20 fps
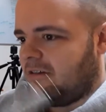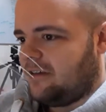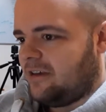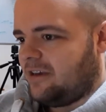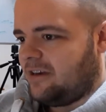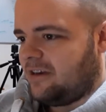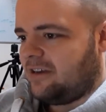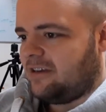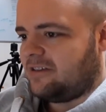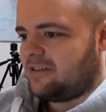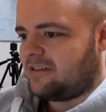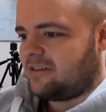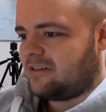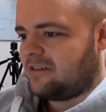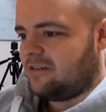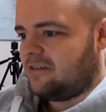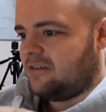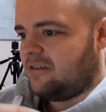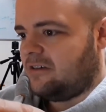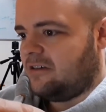It is
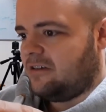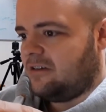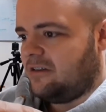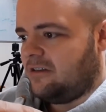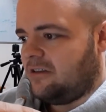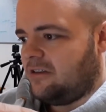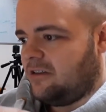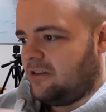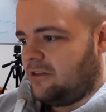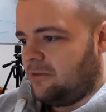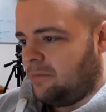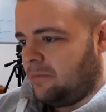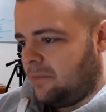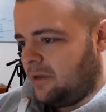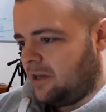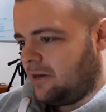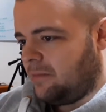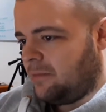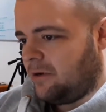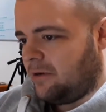the
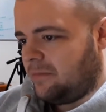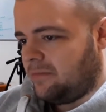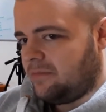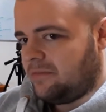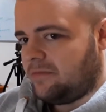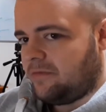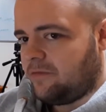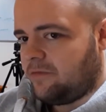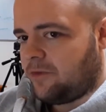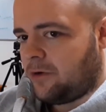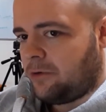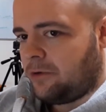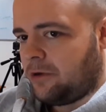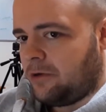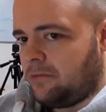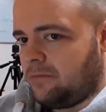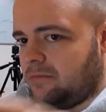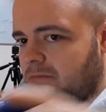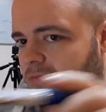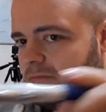minimum
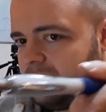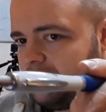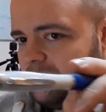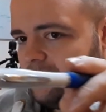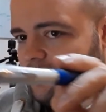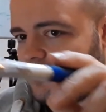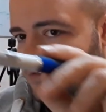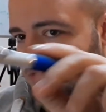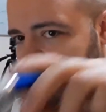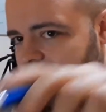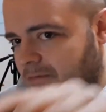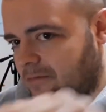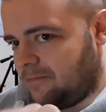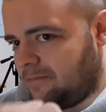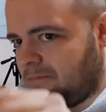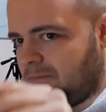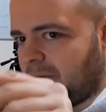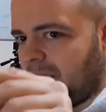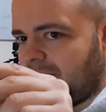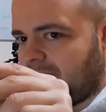volume,
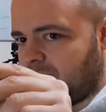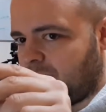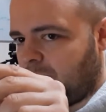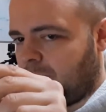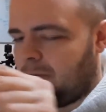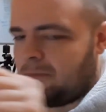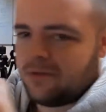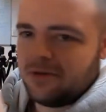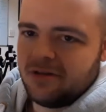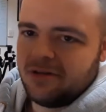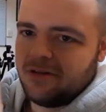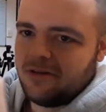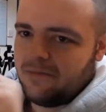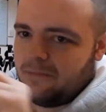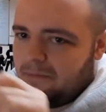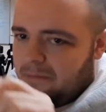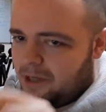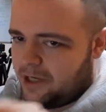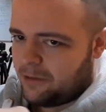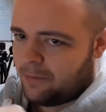pen drop,
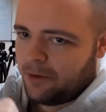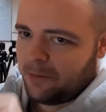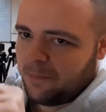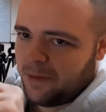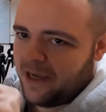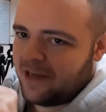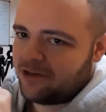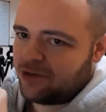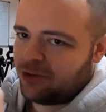minimum